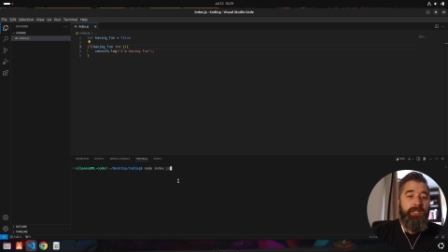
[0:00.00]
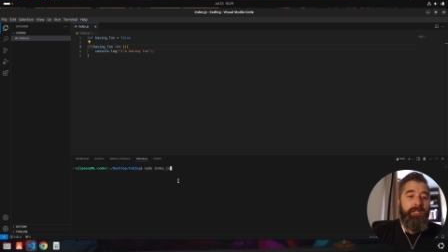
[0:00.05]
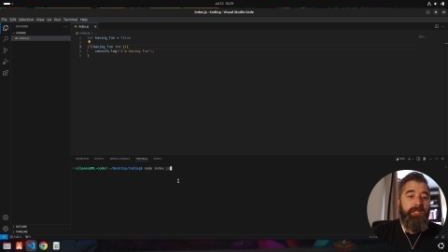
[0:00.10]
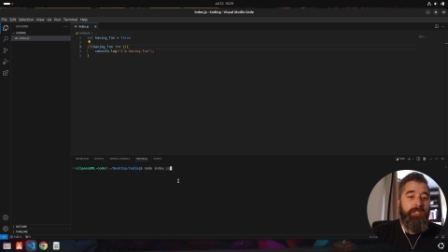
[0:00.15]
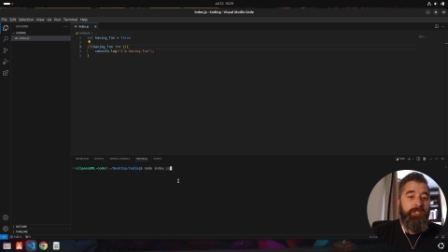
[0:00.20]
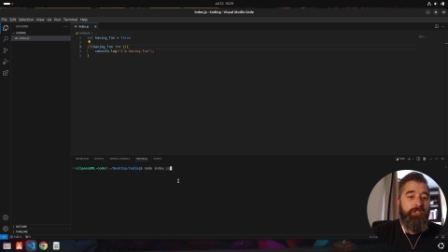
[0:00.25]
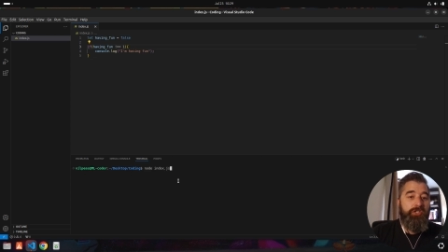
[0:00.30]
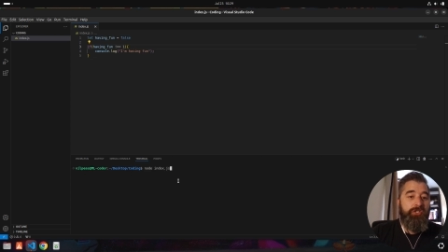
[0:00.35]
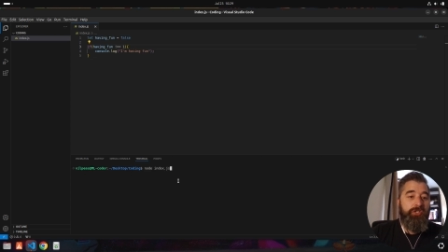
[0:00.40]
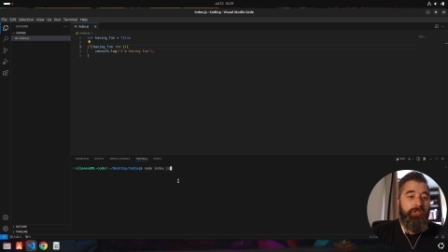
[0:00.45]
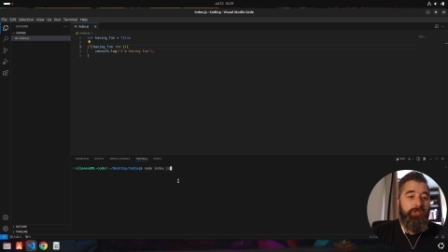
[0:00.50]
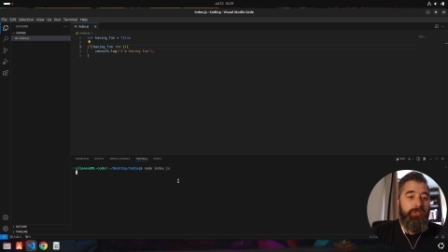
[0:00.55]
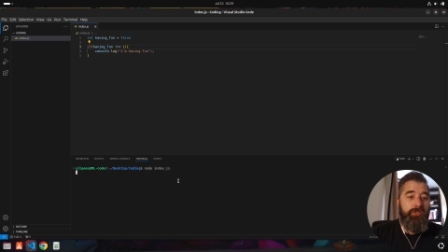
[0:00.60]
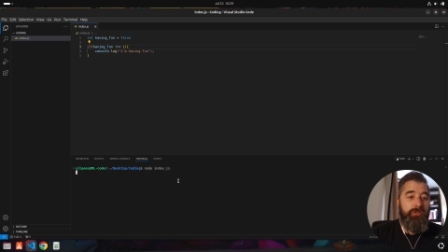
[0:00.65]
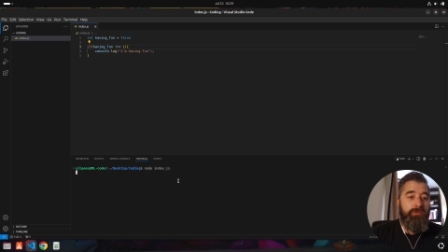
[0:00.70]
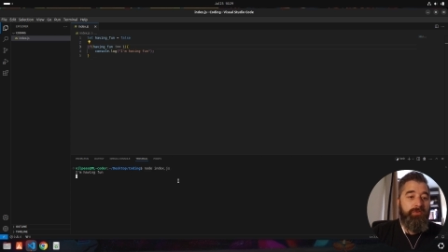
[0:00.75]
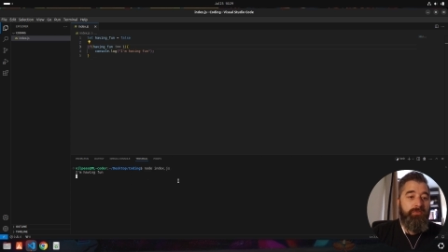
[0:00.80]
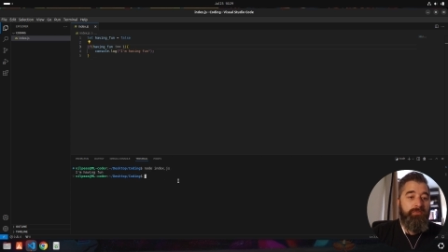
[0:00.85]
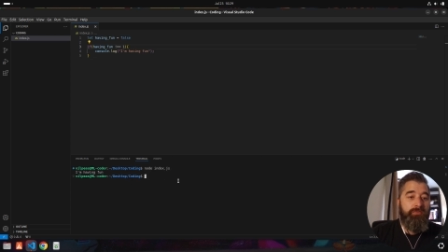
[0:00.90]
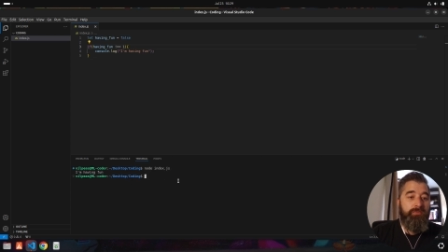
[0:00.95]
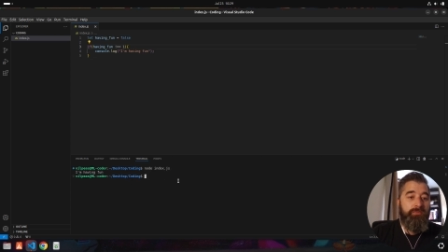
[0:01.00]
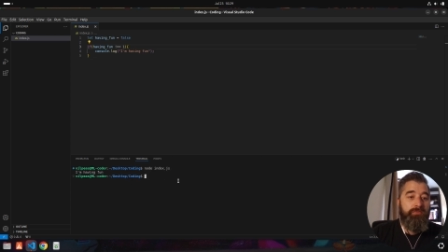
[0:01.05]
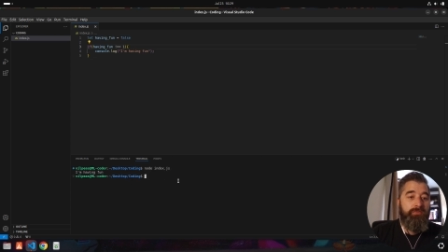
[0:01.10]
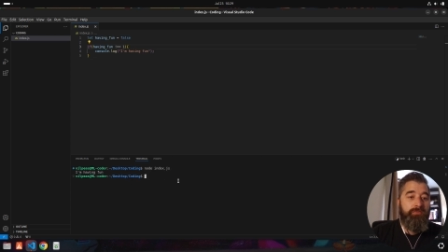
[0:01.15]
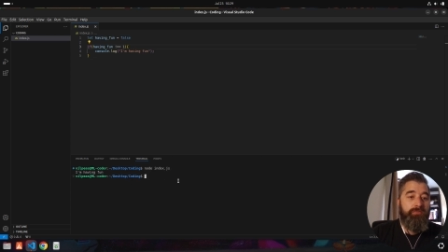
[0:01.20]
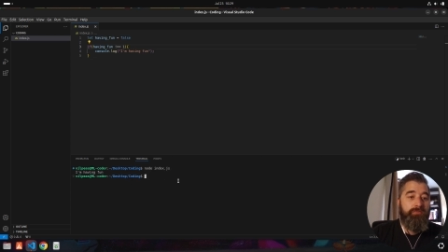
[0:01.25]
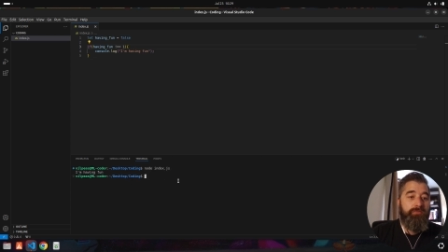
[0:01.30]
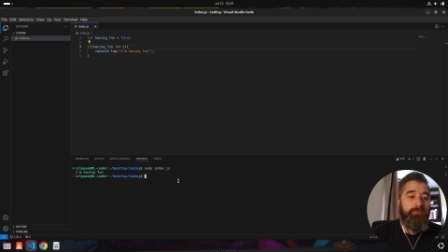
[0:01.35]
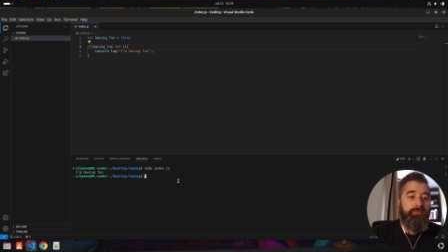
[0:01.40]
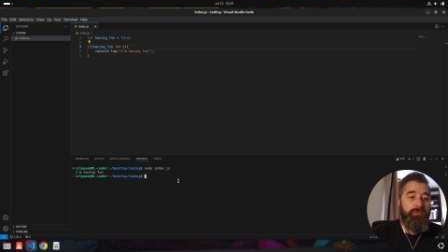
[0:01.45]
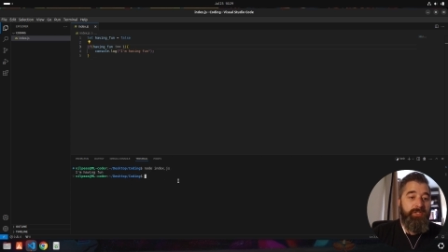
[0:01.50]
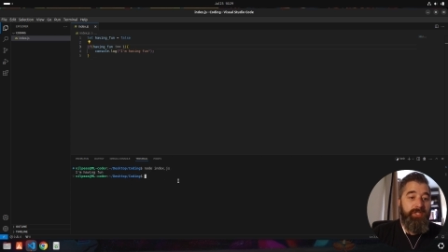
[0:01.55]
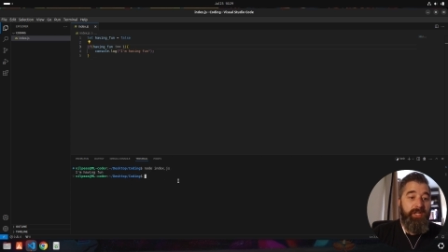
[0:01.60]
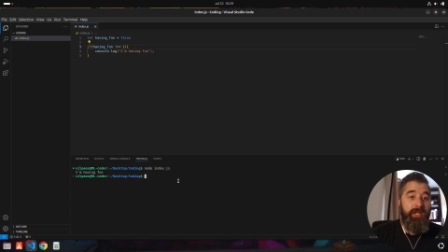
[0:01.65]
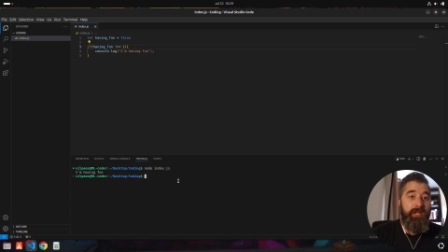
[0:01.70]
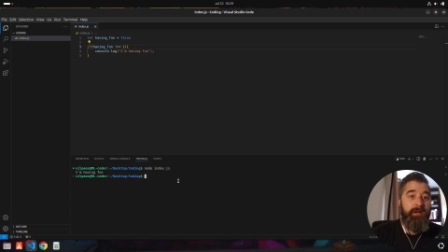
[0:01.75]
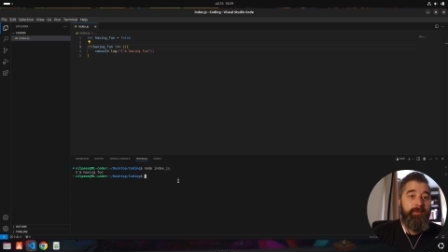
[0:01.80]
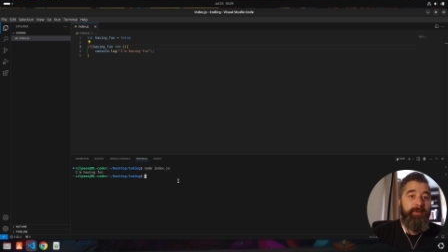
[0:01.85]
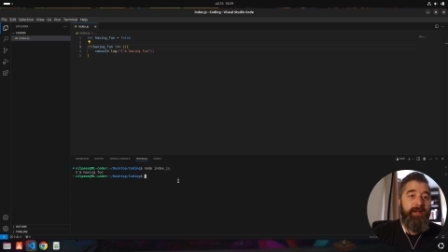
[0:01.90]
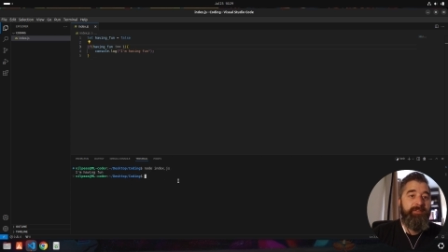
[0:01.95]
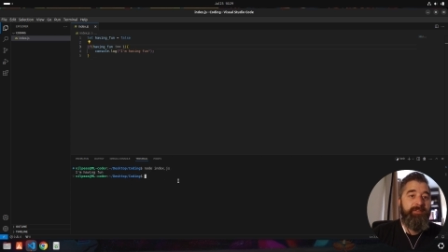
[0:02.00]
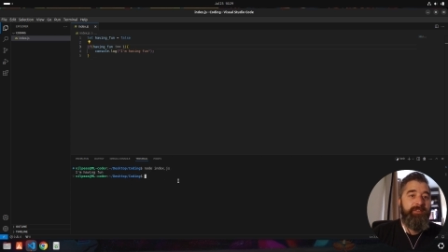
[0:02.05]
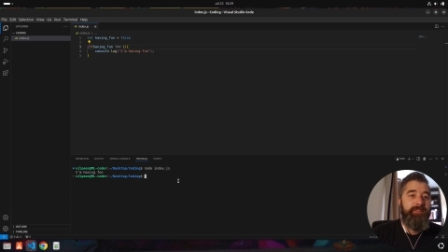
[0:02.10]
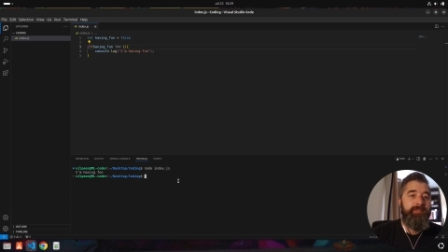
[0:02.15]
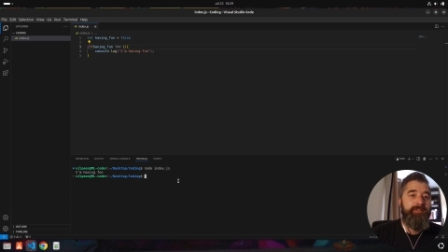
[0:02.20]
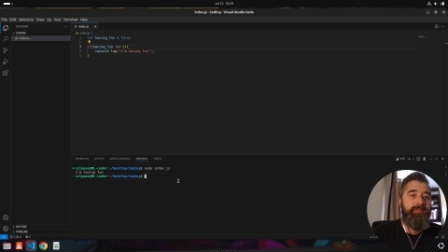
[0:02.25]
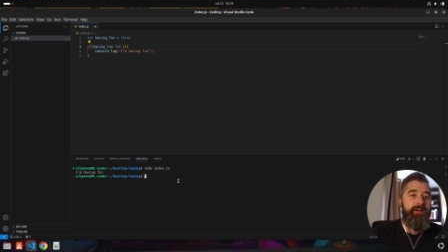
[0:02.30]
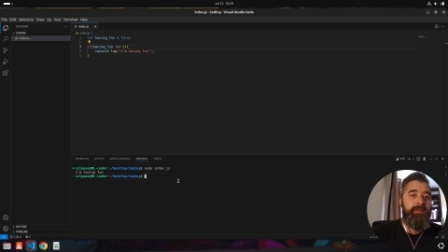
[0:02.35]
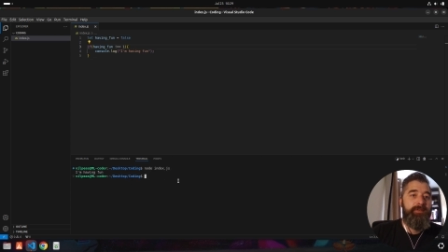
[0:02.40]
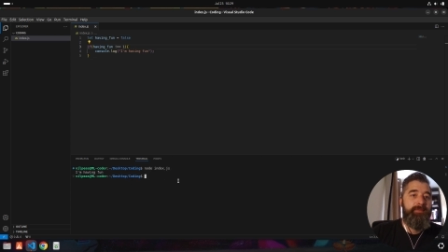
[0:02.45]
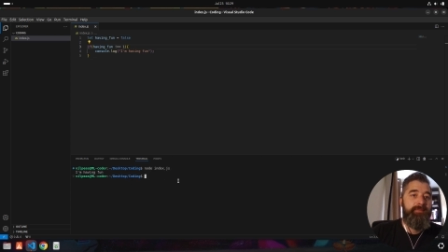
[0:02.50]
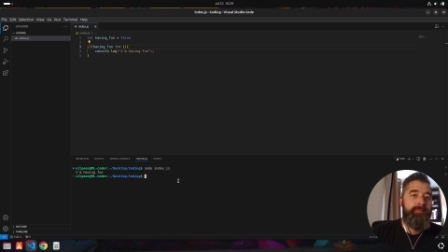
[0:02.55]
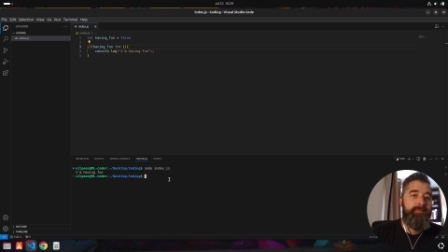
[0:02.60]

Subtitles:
it should say I'm having fun,